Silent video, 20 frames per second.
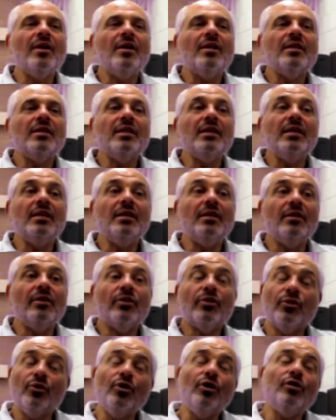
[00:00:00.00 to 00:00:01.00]
The
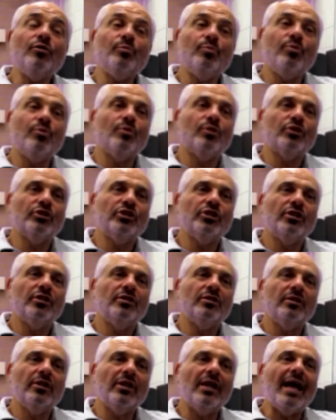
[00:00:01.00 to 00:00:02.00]
third
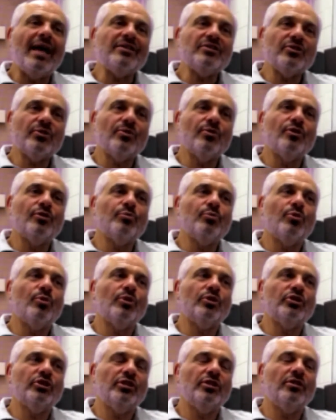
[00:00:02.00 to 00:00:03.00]
portion, the last third
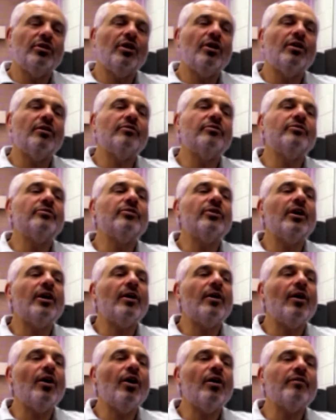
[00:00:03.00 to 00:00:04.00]
portion
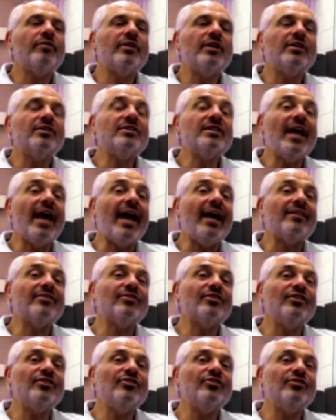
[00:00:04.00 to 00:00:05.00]
of their
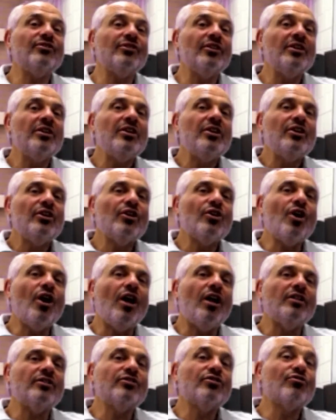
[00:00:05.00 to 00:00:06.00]
task is
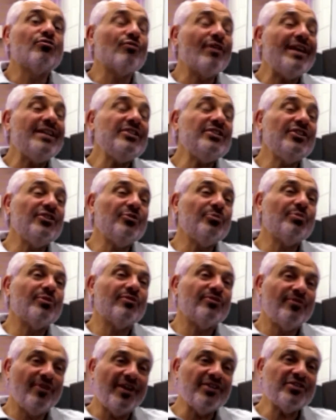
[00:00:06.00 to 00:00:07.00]
called gracious
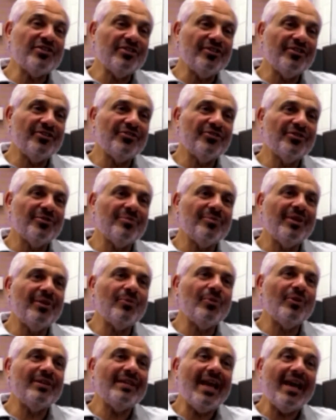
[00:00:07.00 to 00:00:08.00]
professionalism. And
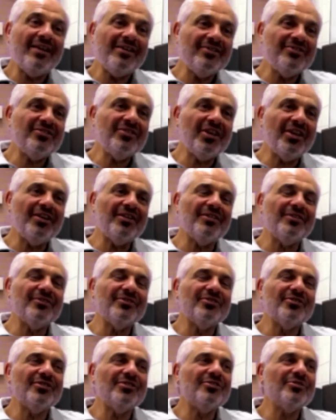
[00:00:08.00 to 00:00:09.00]
what that
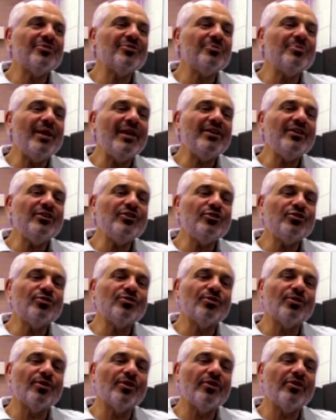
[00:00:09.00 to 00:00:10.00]
entails is making
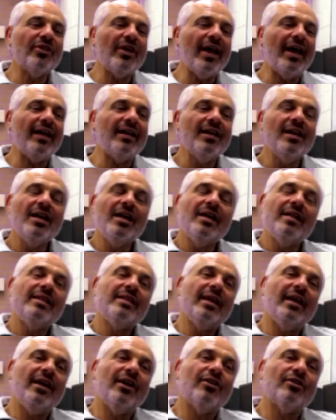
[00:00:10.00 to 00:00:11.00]
sure that
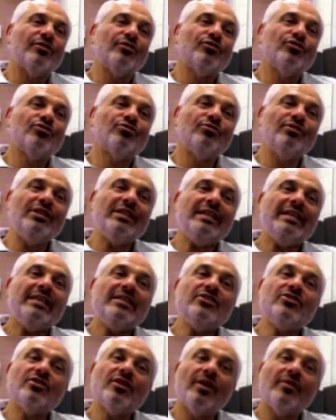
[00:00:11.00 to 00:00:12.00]
they are treating
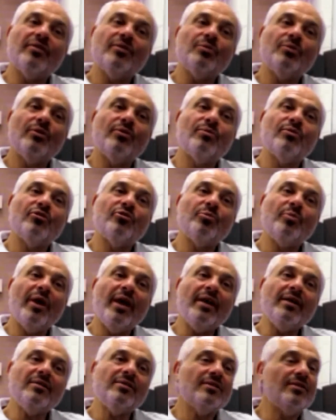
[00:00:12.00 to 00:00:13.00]
each other with
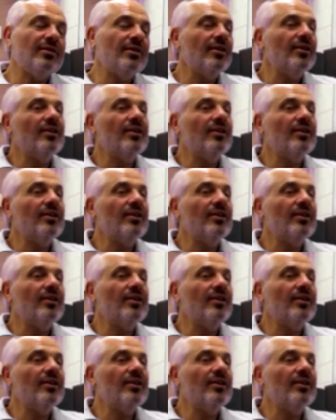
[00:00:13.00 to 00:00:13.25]
respect.